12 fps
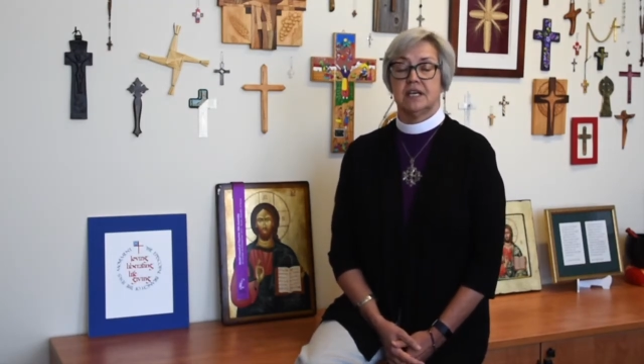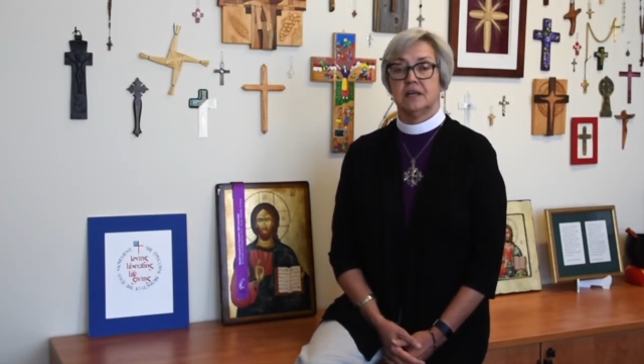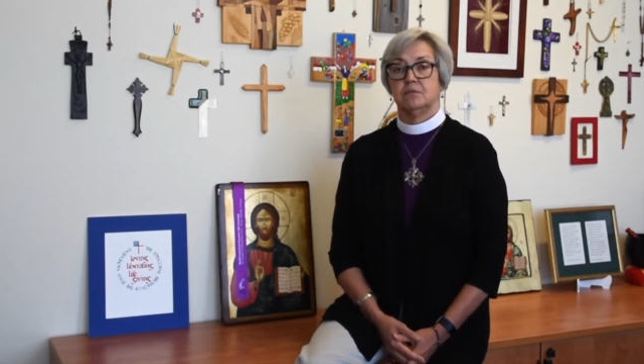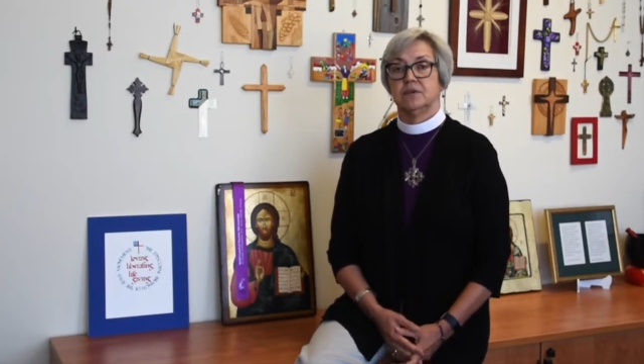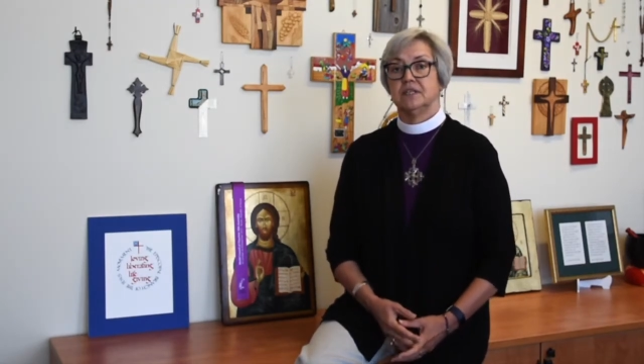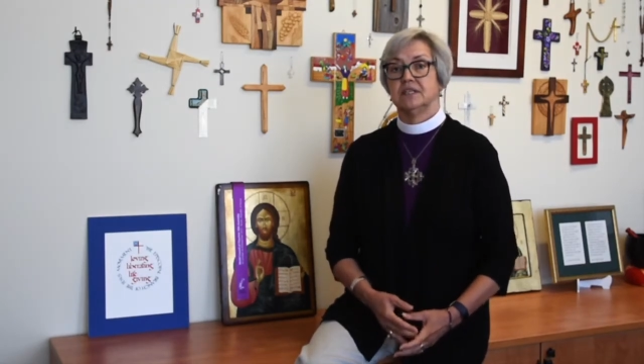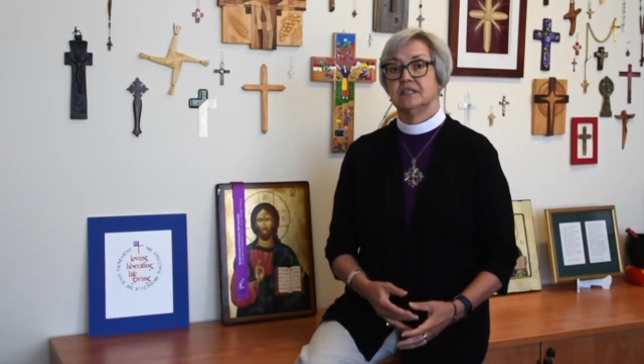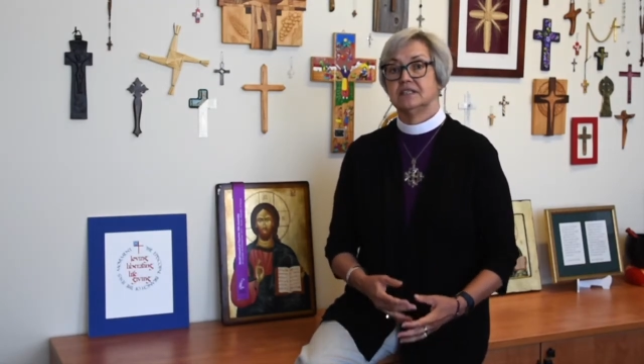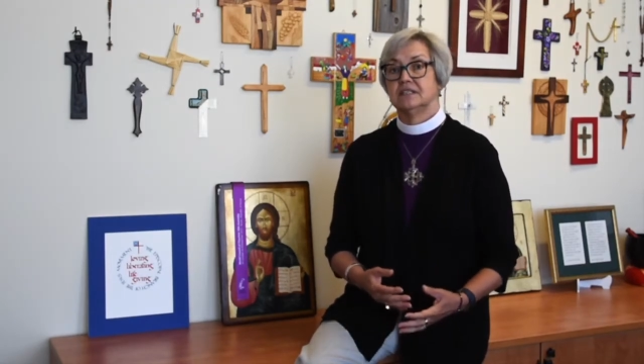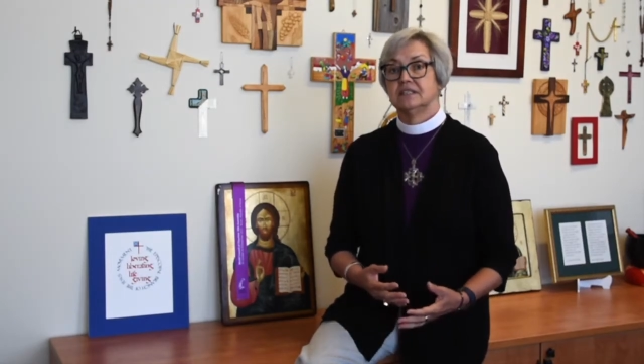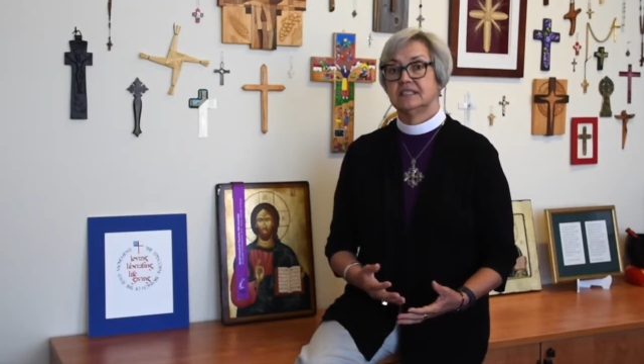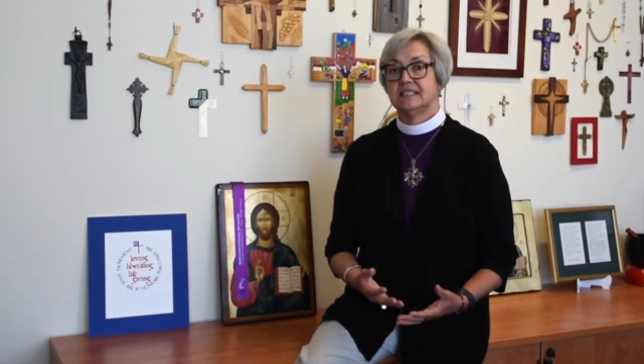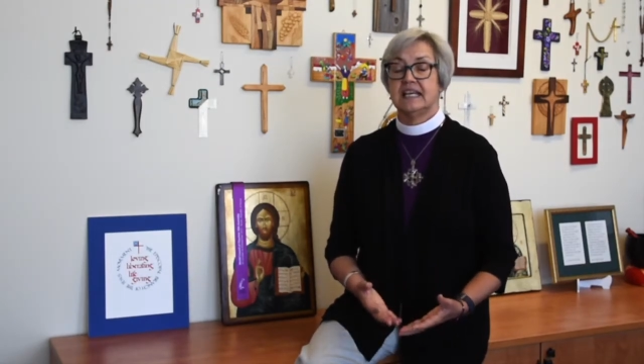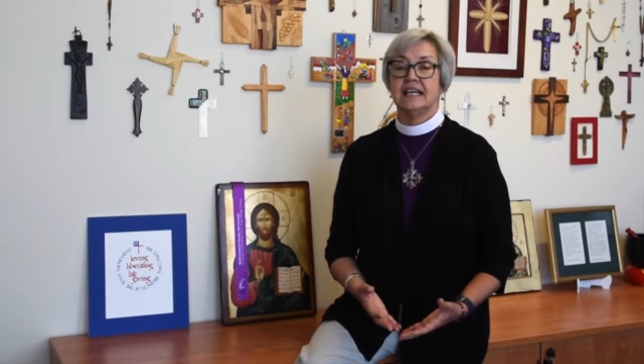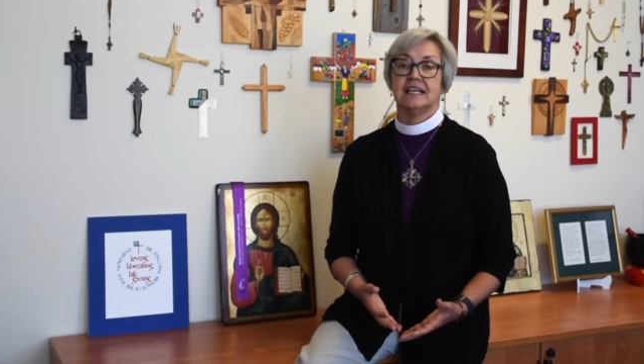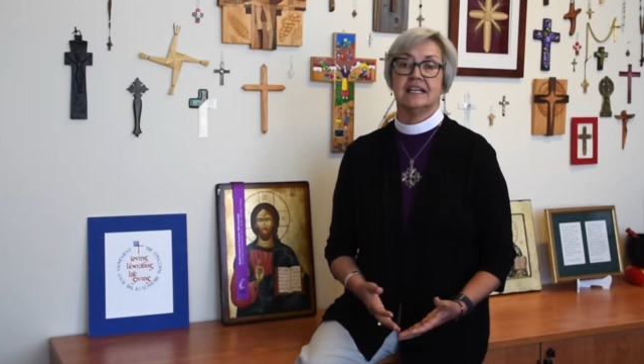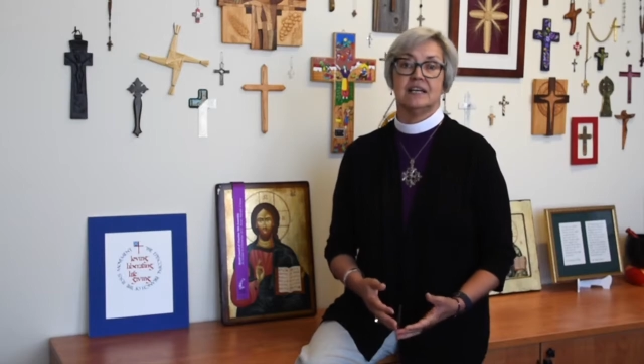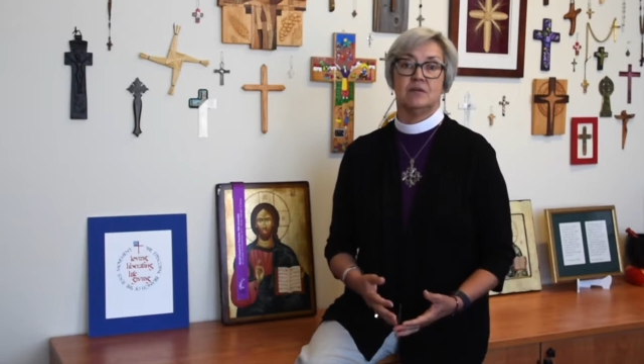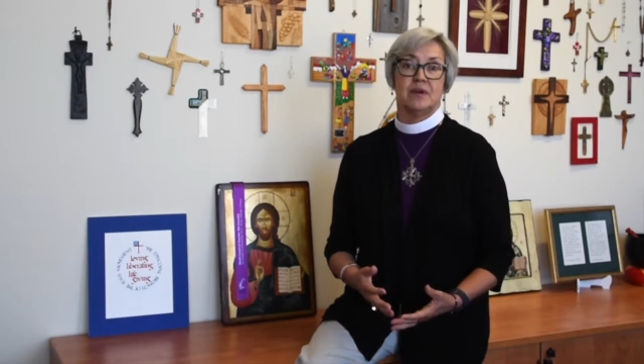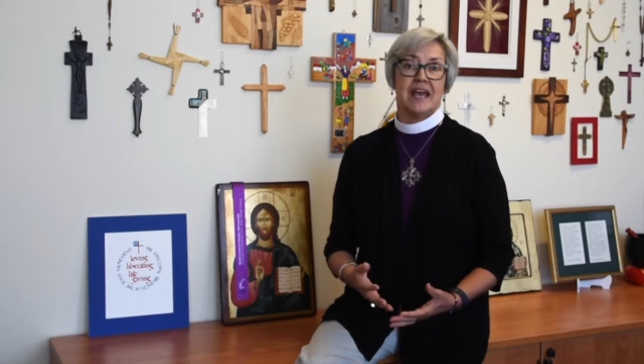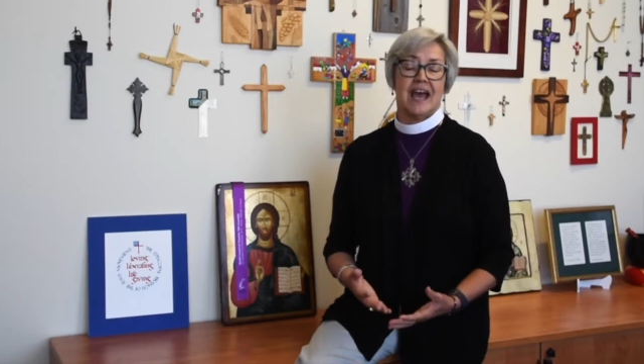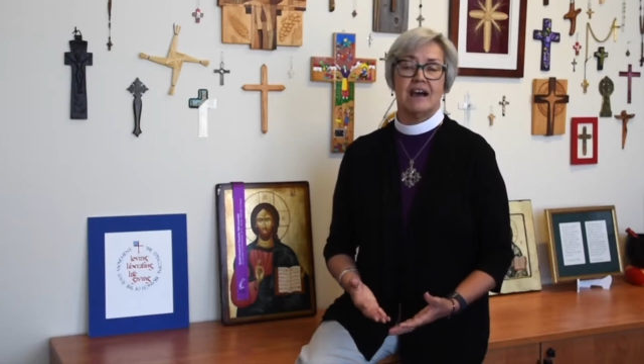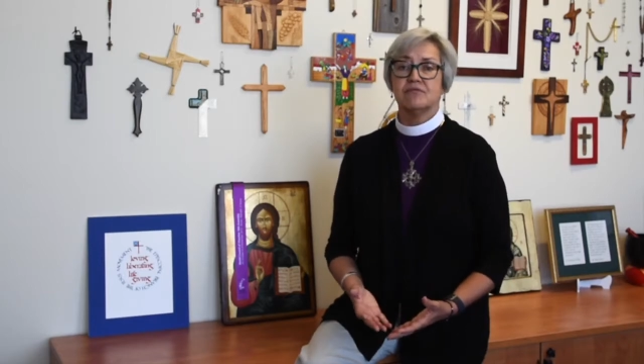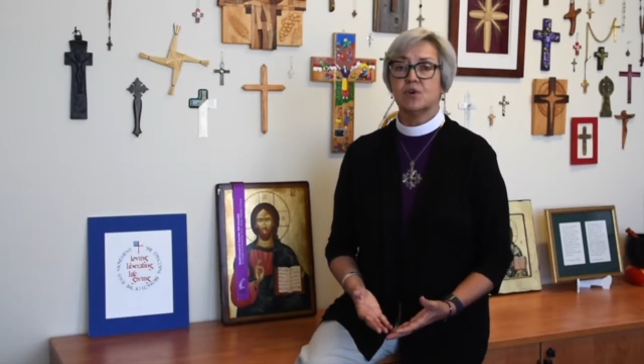Can we sing? Can we
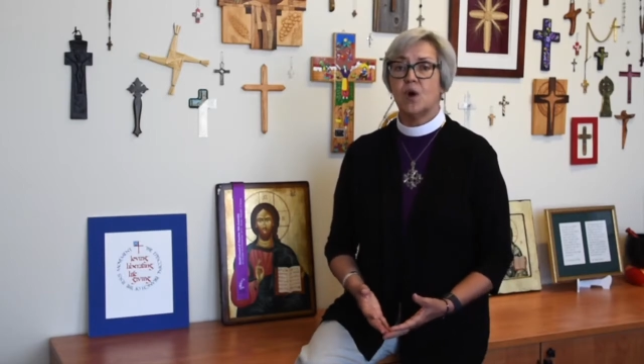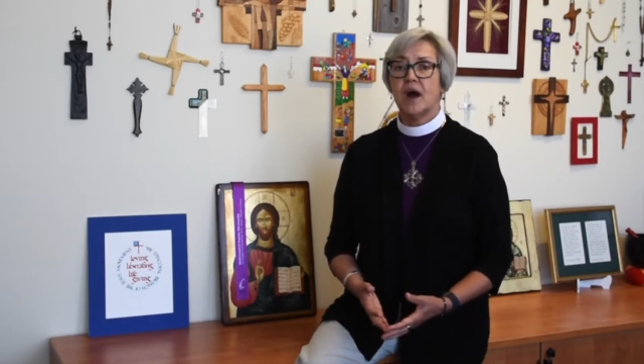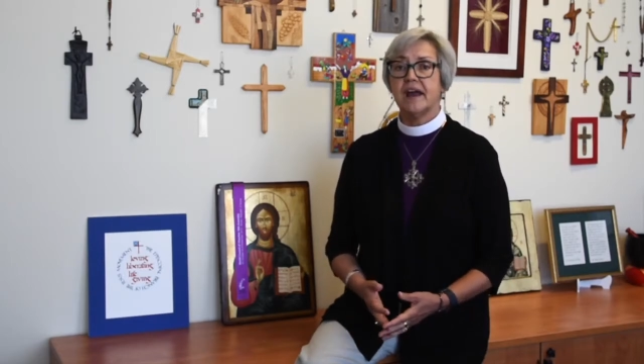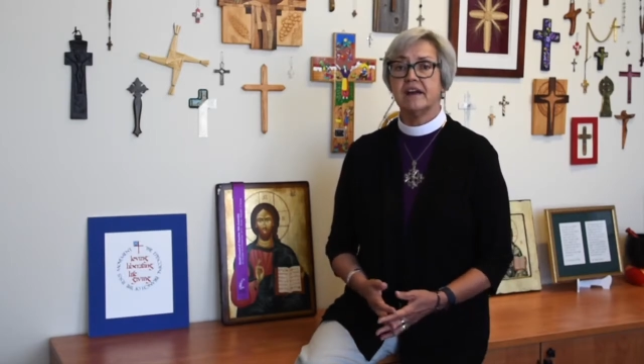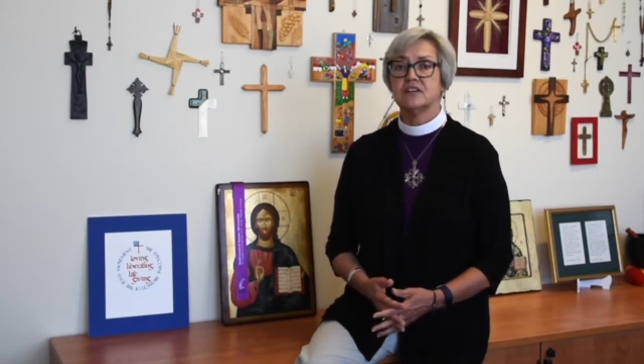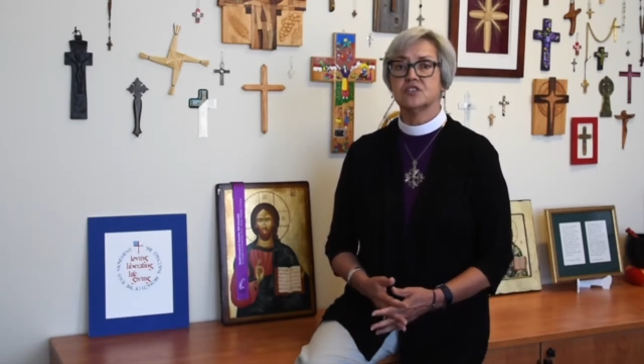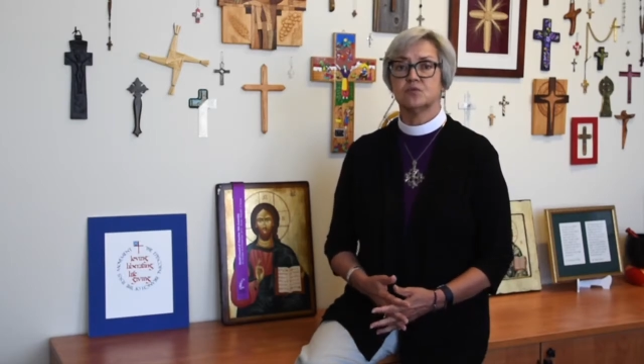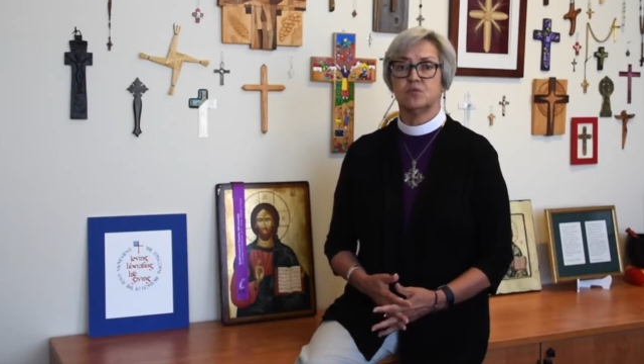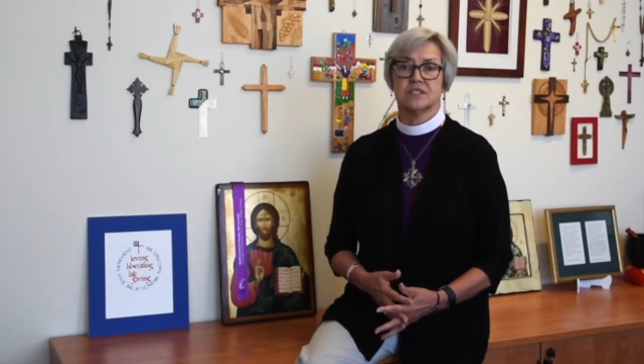have choirs?